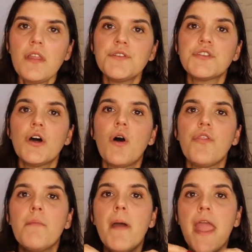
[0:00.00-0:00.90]
So
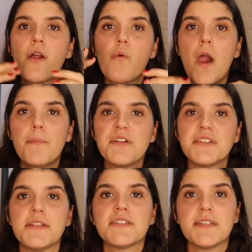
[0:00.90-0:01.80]
the mayor
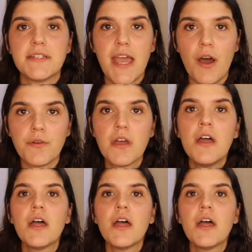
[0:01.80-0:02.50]
represents the town.